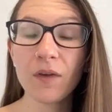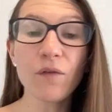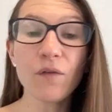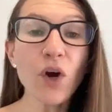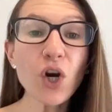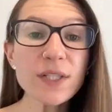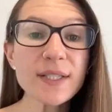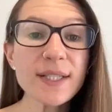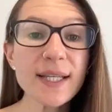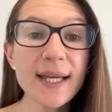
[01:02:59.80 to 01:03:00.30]

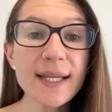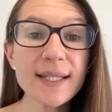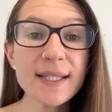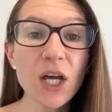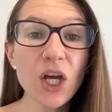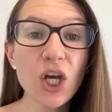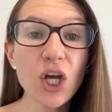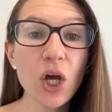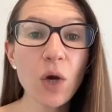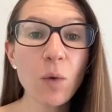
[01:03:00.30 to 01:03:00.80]
Versus,
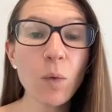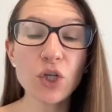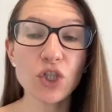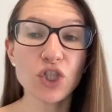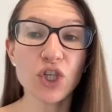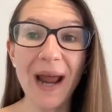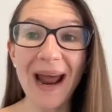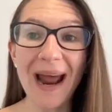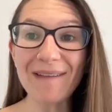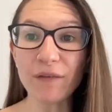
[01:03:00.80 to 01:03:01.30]

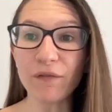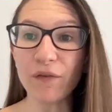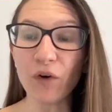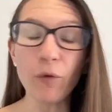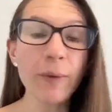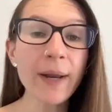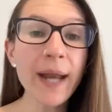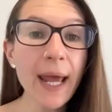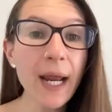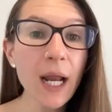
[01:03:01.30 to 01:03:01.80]
should I have the
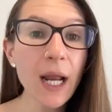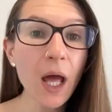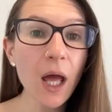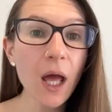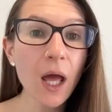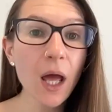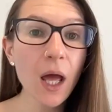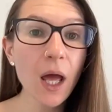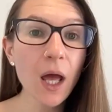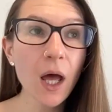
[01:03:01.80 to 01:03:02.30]
full banana?
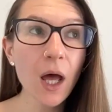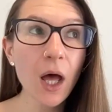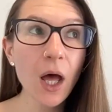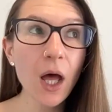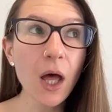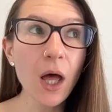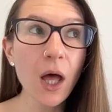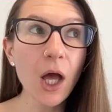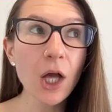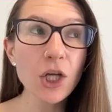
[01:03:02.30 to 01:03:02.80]

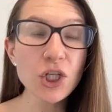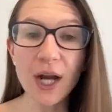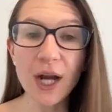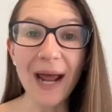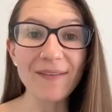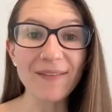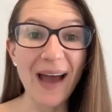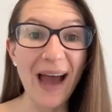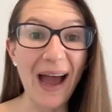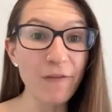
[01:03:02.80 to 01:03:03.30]
Should I
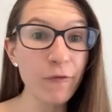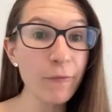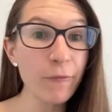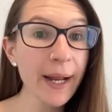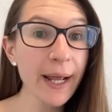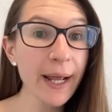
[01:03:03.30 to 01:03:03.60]
have half a